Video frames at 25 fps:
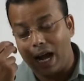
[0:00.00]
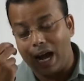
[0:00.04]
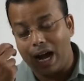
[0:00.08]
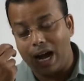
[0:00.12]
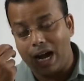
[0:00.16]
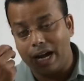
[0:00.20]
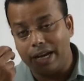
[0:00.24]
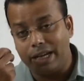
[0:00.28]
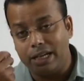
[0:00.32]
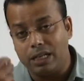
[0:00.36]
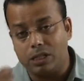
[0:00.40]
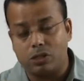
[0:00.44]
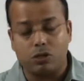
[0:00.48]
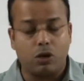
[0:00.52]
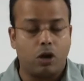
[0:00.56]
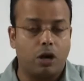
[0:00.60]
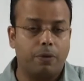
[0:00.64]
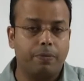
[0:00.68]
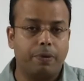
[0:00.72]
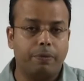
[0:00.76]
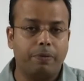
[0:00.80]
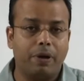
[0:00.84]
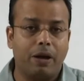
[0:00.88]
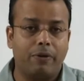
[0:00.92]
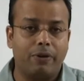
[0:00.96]
eyes or
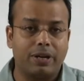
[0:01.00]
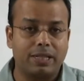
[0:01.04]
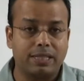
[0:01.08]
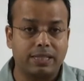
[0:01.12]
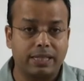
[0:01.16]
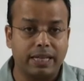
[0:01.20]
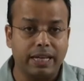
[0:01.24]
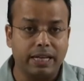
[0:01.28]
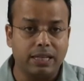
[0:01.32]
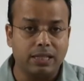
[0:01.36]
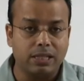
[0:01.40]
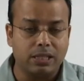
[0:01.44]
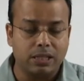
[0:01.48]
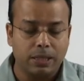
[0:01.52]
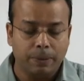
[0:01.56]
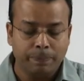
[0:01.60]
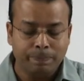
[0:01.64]
maybe our skins.